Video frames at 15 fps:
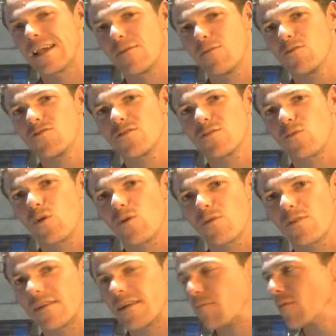we used to work with
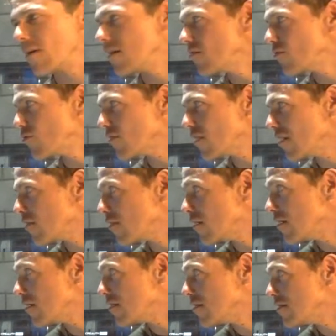a Deborah. She was nice.
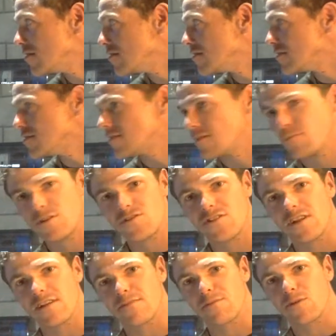Yeah. But she
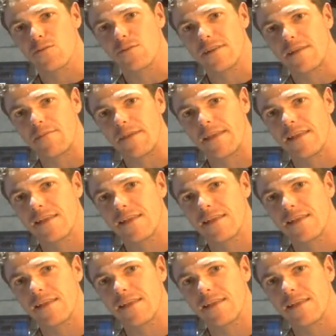liked to be called Debbie.